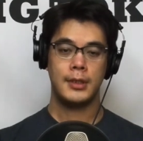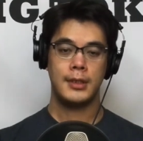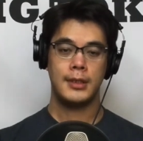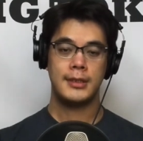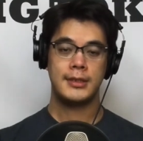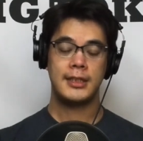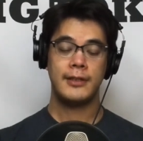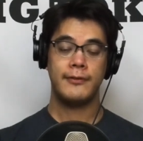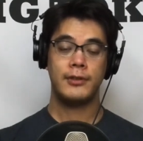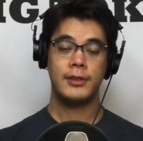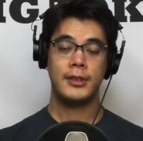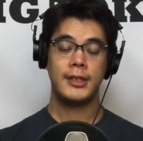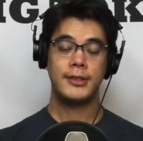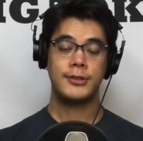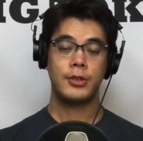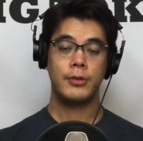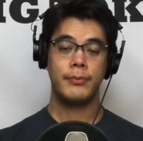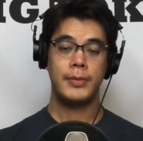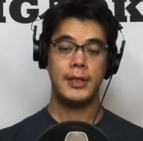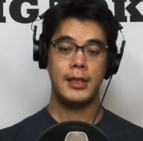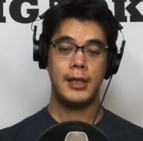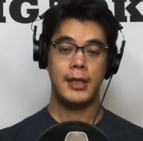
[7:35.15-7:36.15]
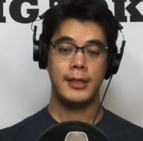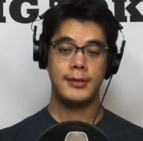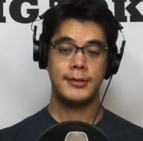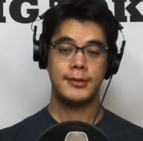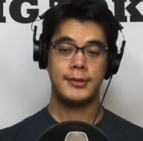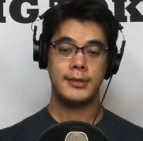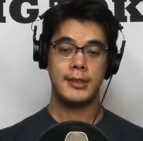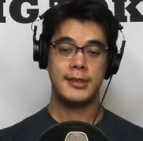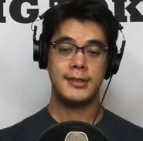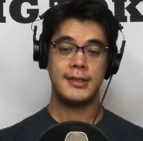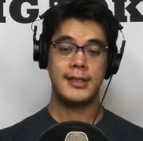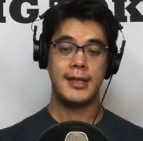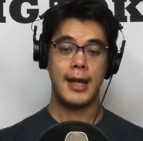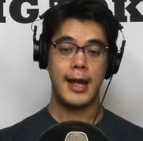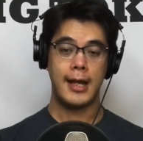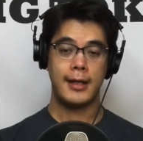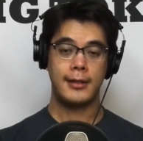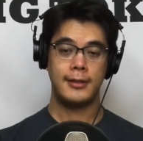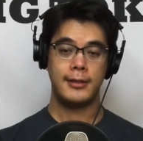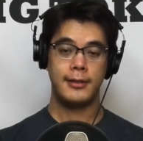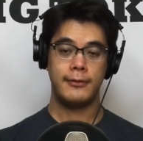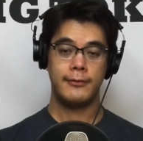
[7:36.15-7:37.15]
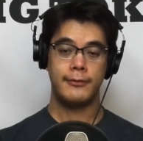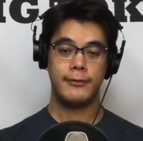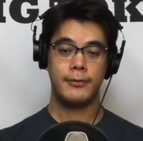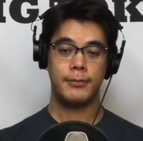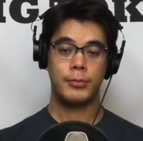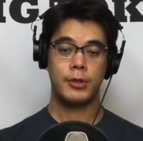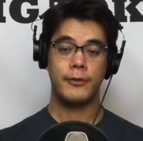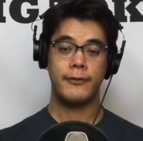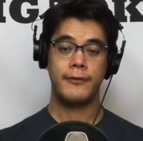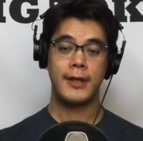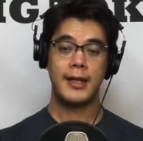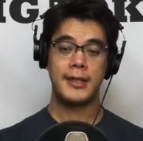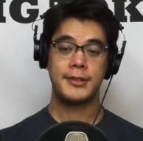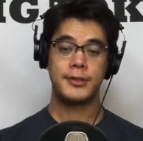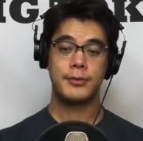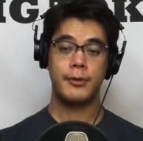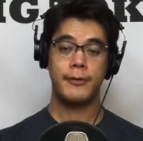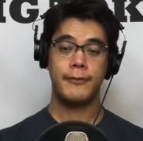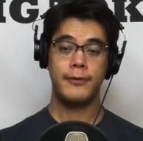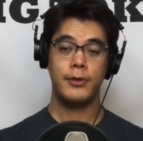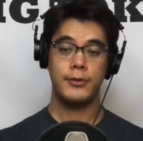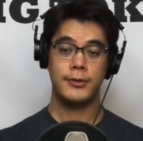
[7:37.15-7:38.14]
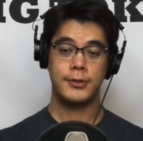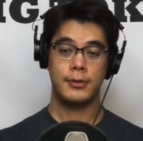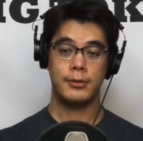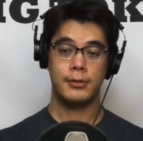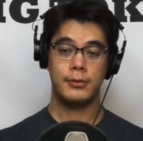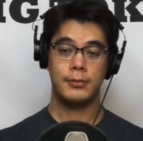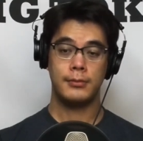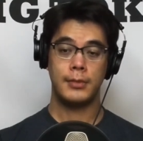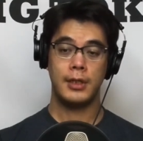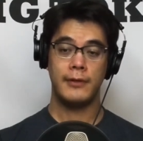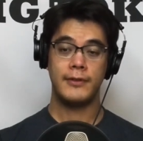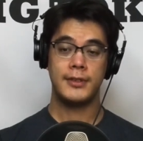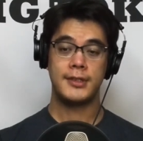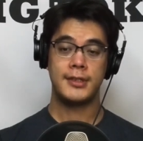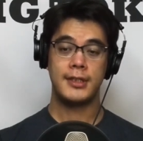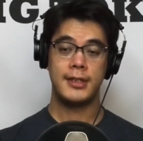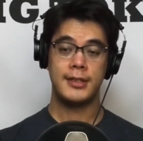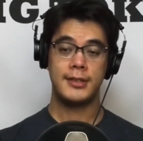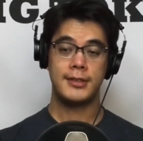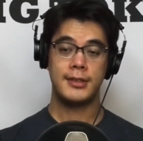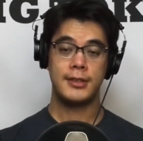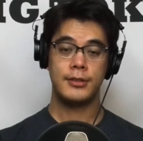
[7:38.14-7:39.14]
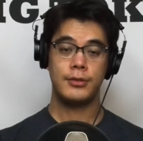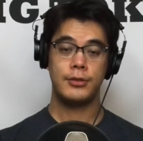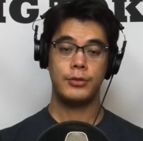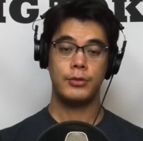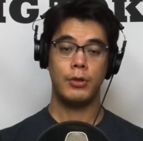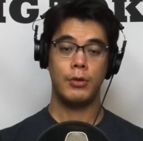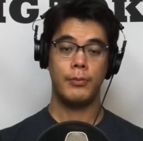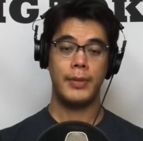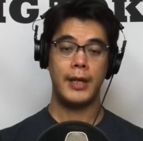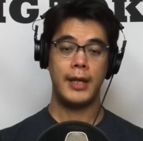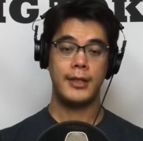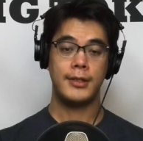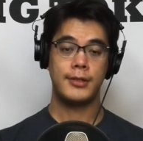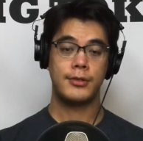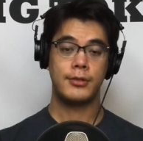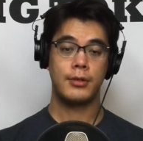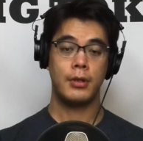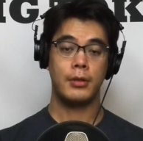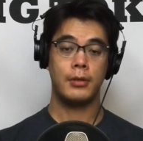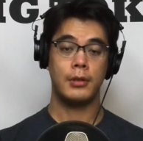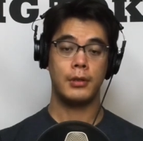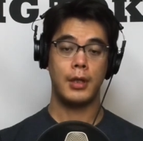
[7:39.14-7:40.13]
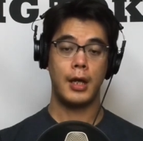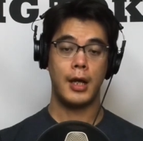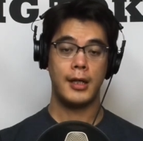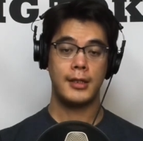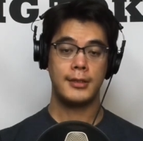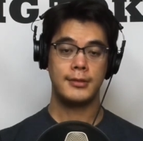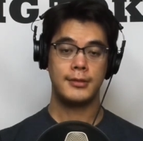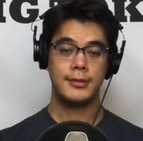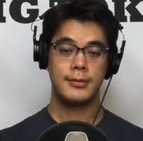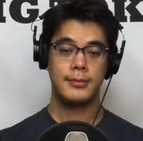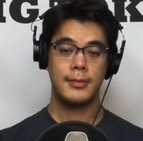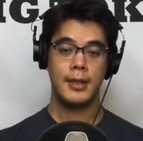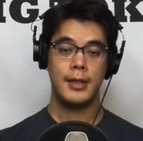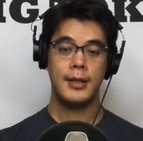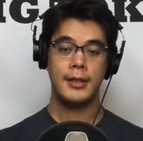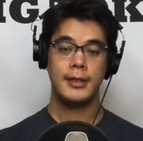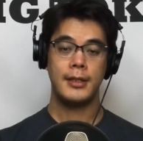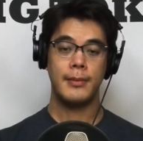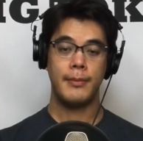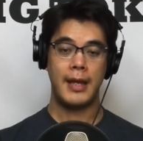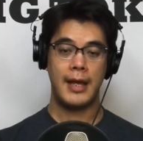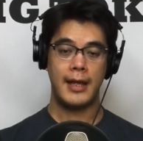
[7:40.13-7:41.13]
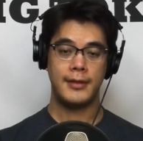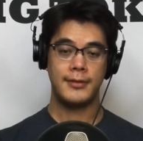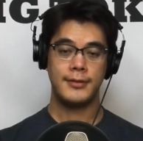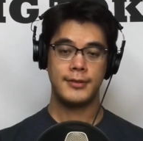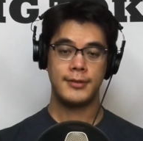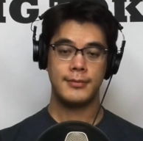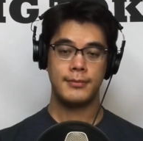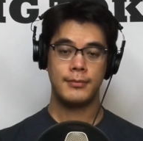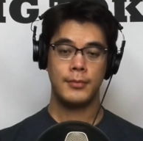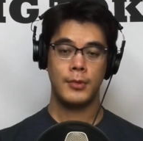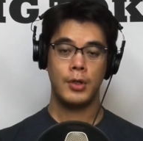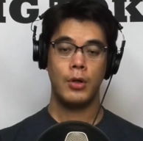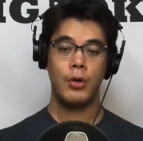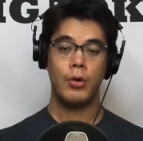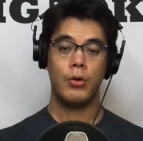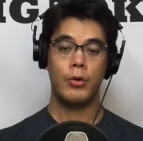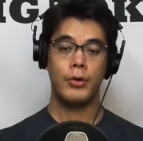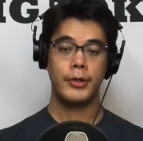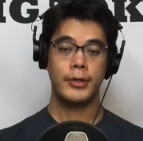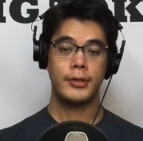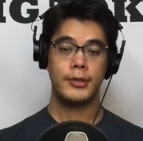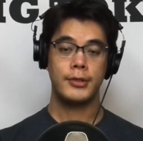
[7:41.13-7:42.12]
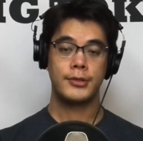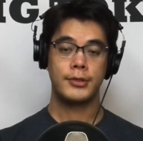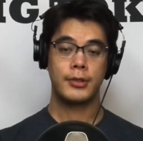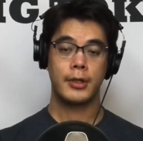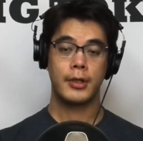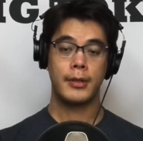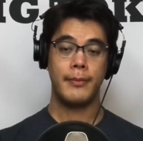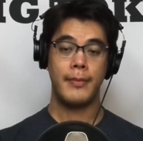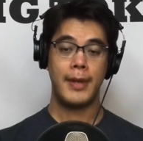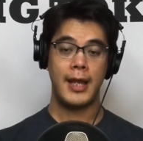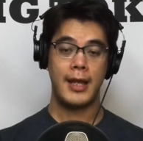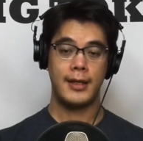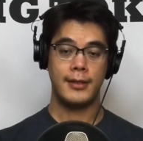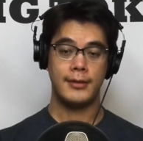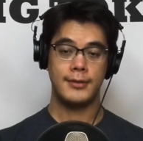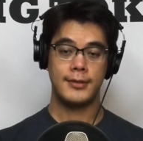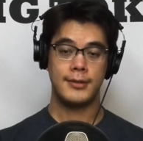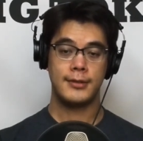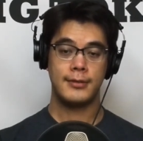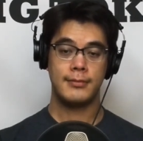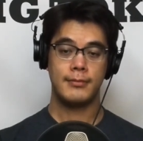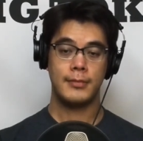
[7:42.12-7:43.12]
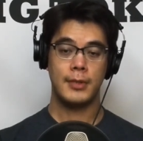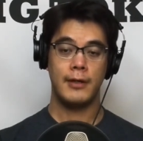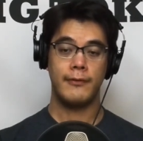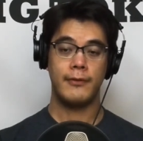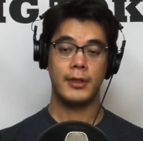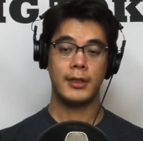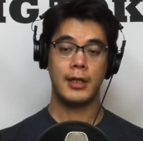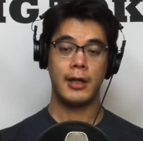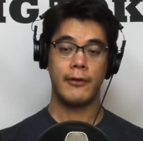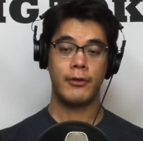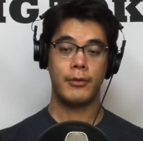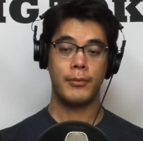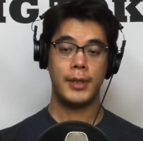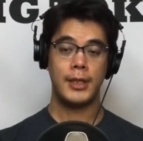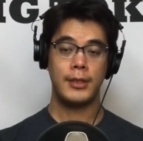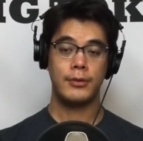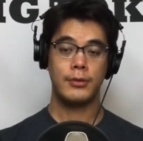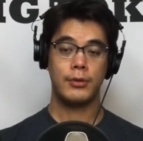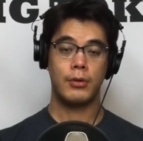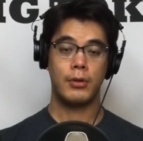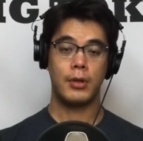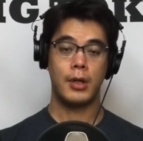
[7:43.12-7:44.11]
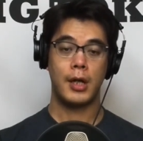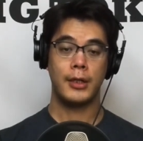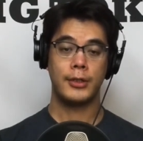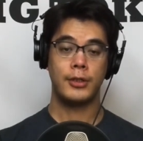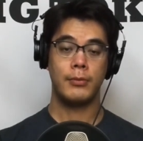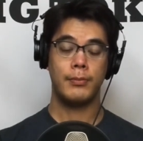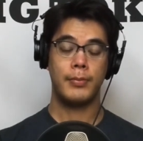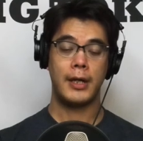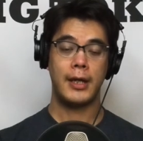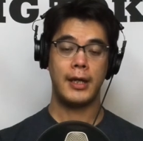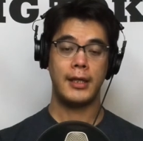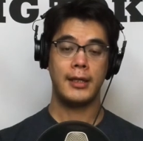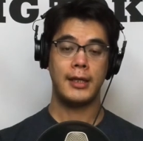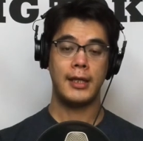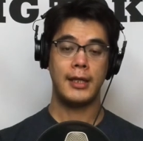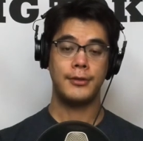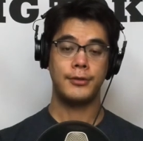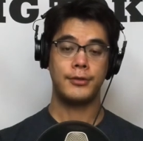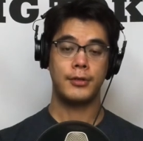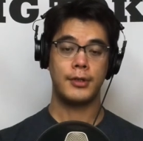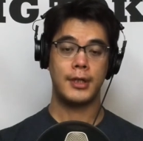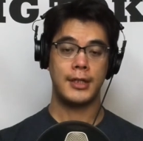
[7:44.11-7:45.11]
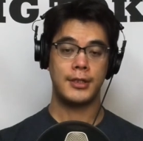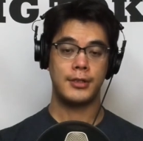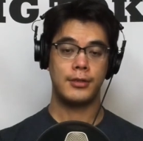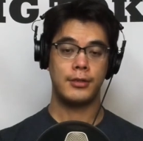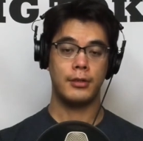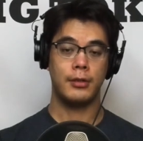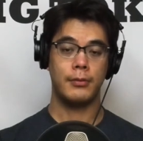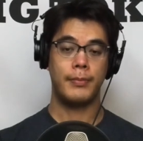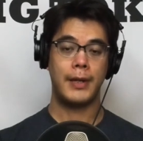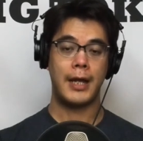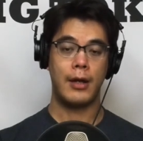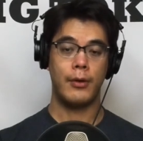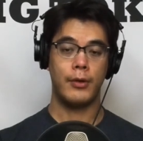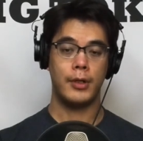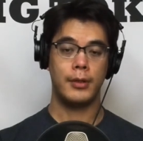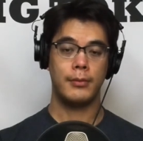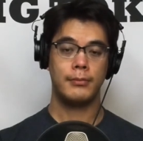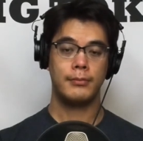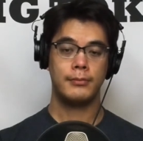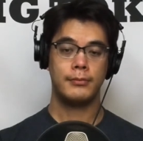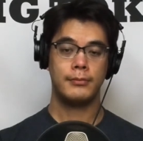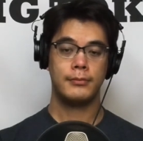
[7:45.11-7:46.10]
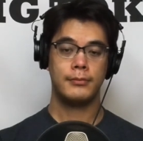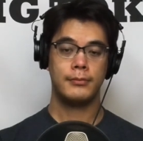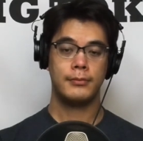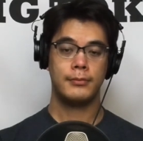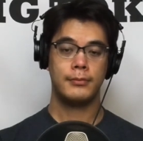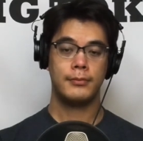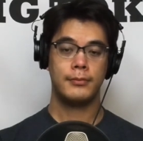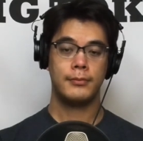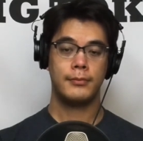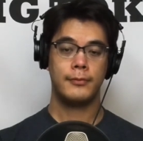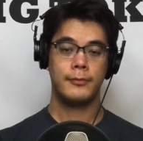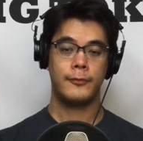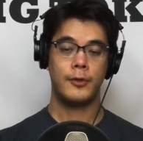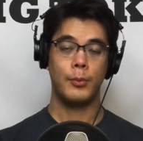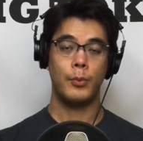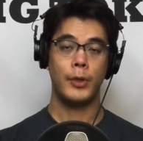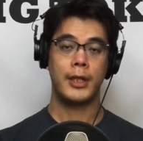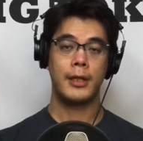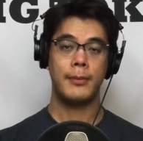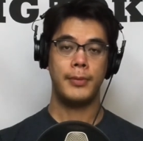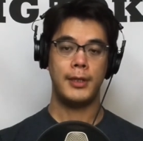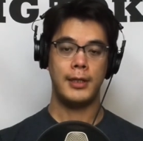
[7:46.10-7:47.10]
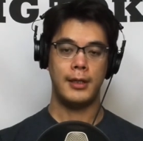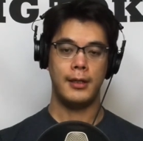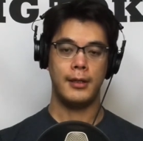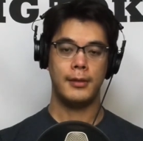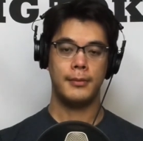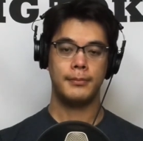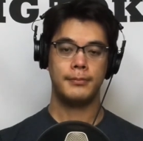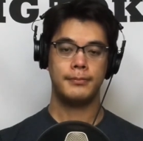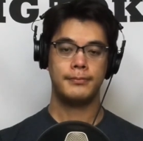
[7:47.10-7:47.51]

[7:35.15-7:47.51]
Civil disobedience is the active, professed refusal of a citizen to obey certain laws, demands, orders, or commands of a government or occupying international power. From Wikipedia.